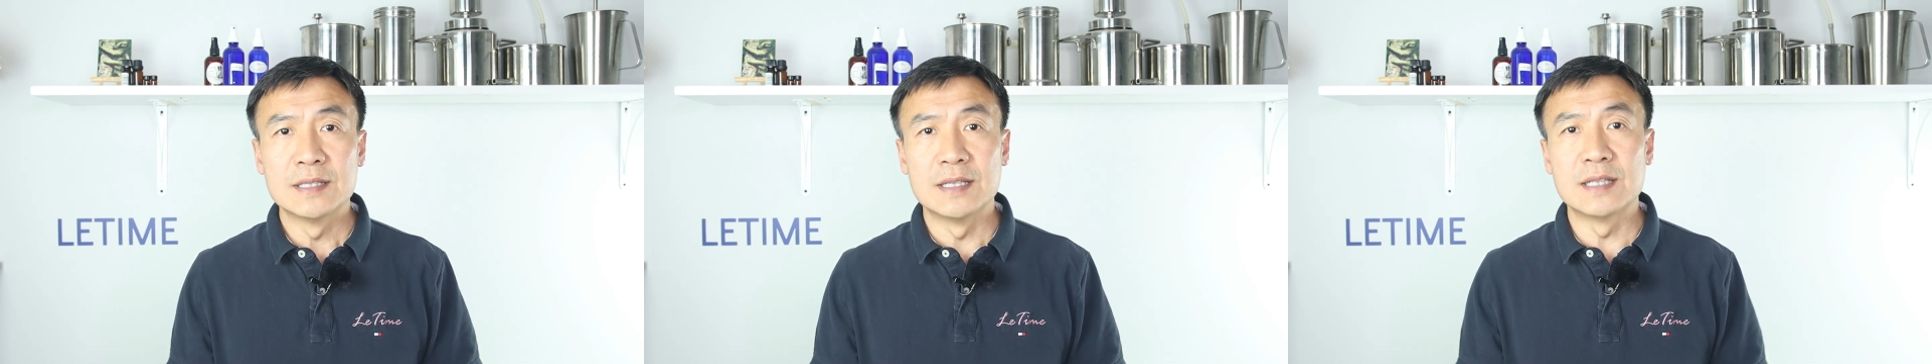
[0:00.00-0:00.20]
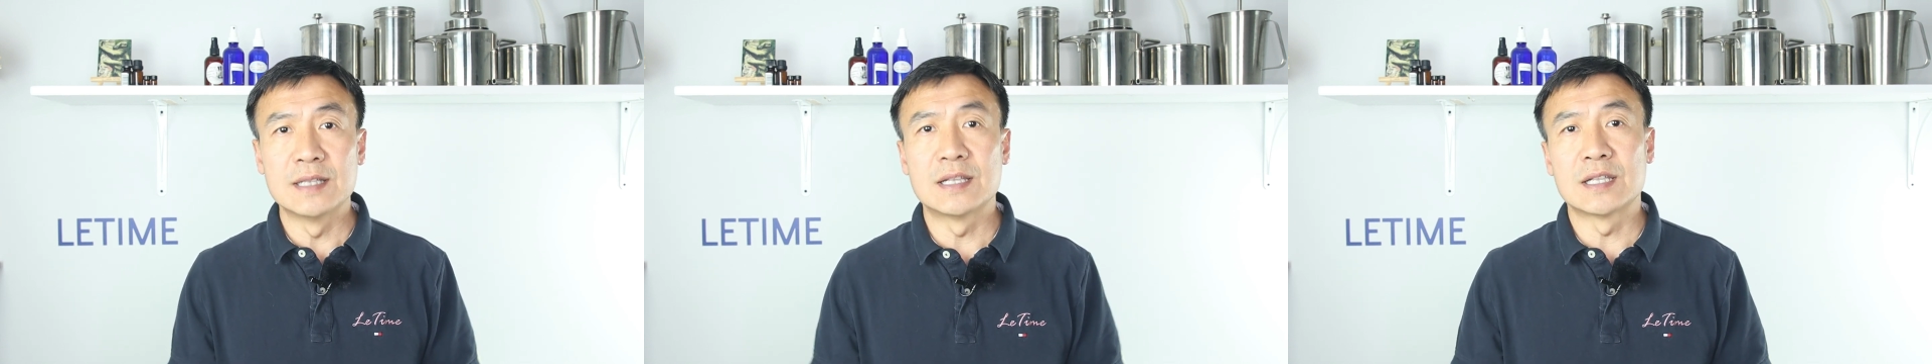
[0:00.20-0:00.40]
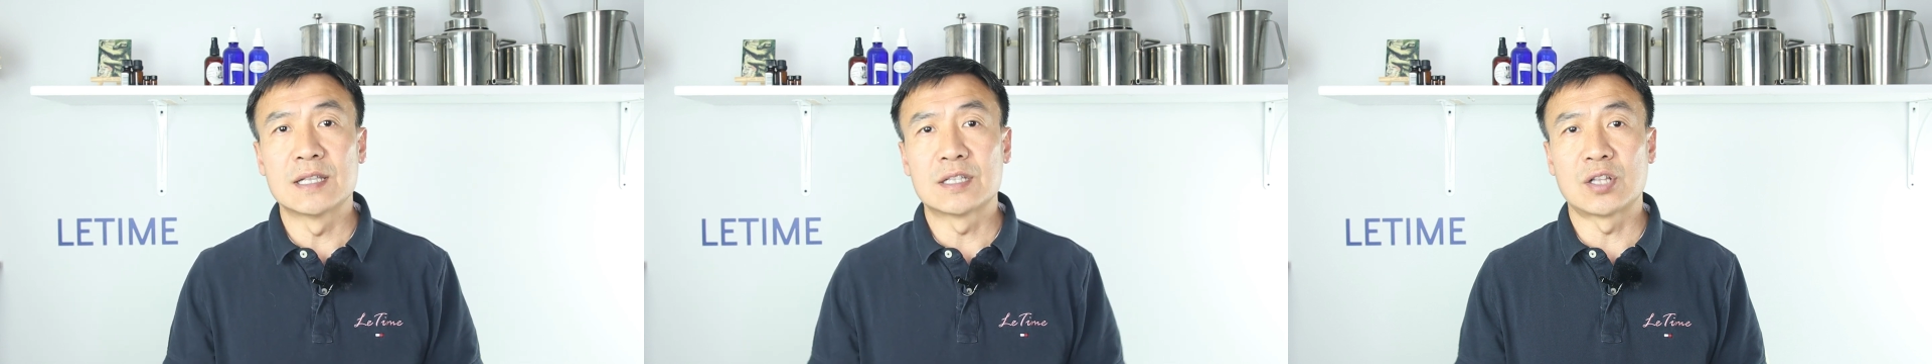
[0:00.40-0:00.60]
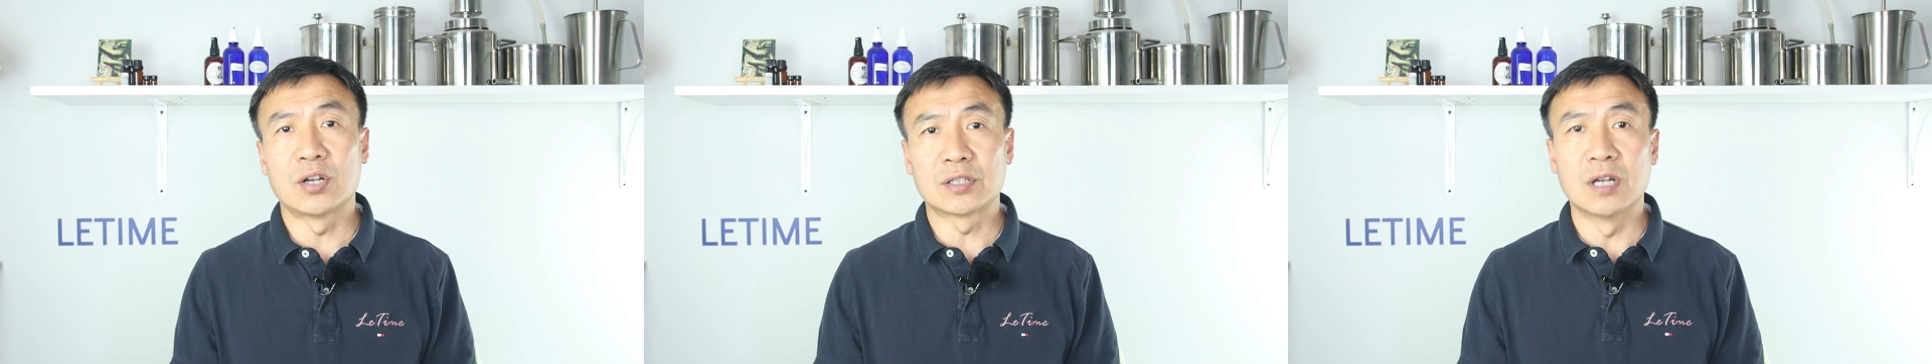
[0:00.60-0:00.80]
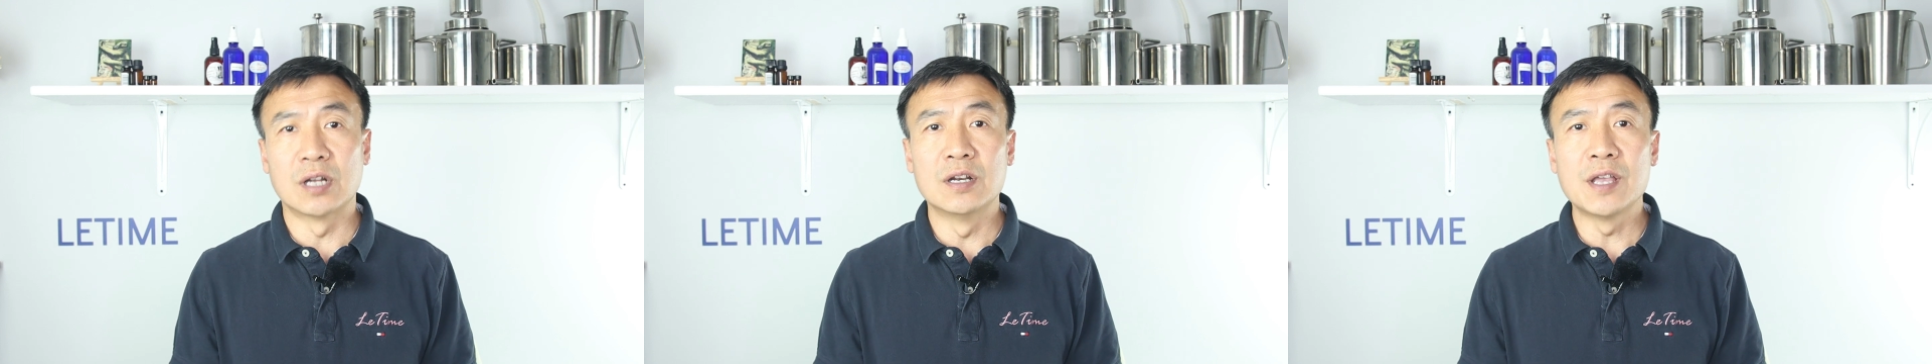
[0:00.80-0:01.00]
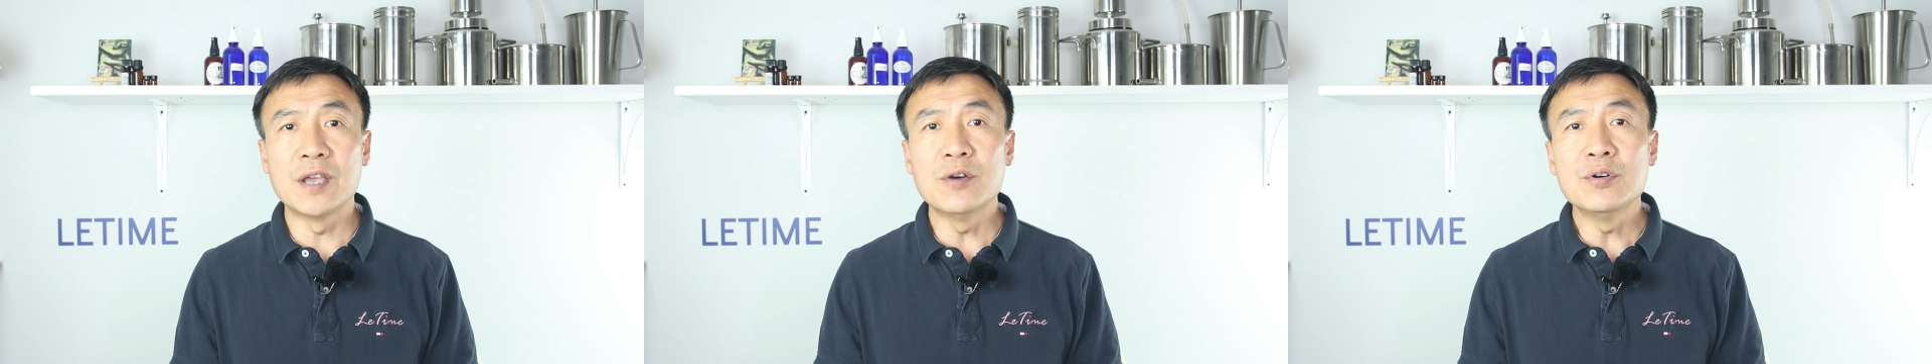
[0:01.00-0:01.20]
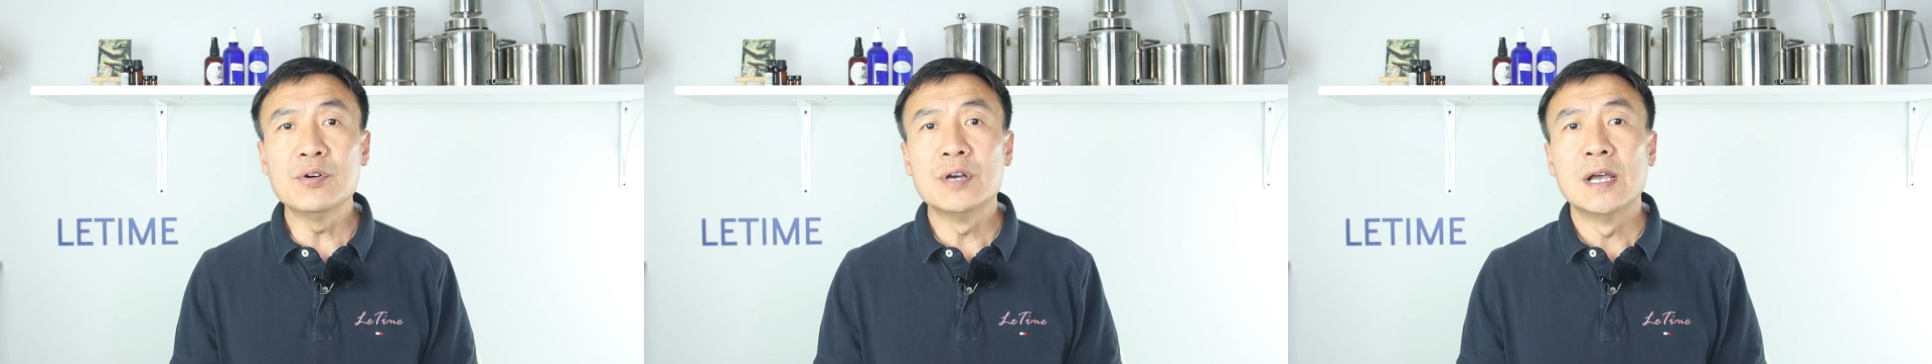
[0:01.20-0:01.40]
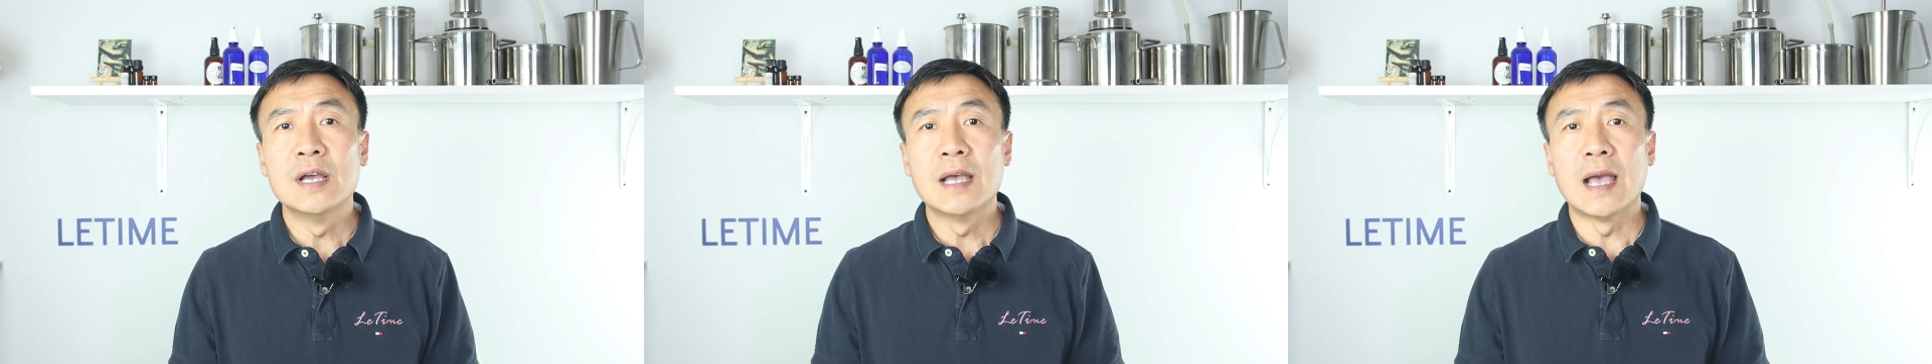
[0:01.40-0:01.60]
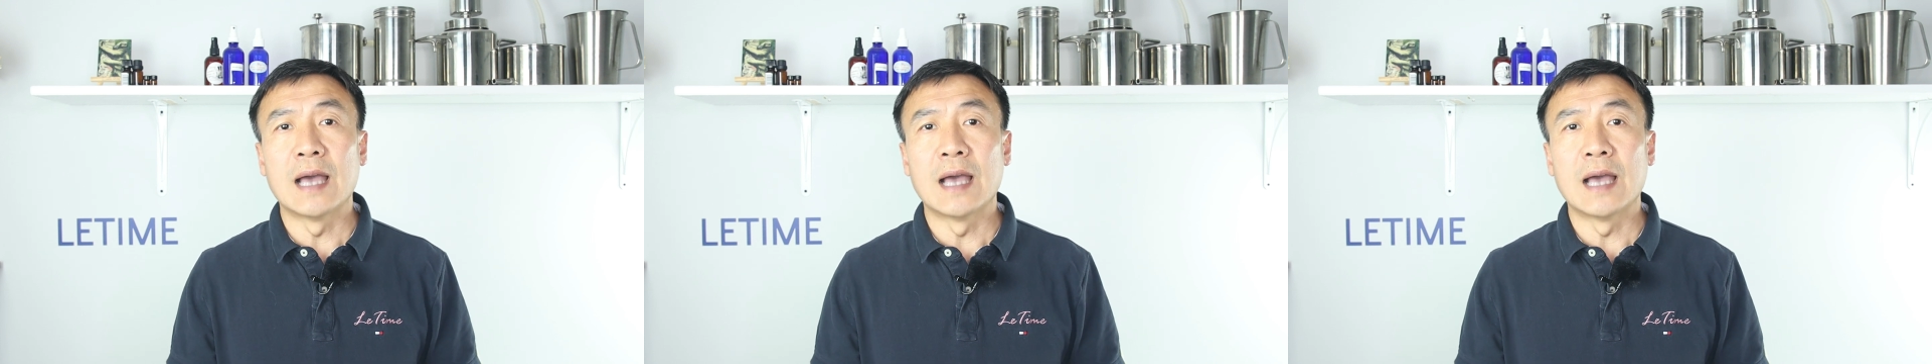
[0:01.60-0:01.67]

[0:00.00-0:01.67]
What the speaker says: This is Dr. Liu,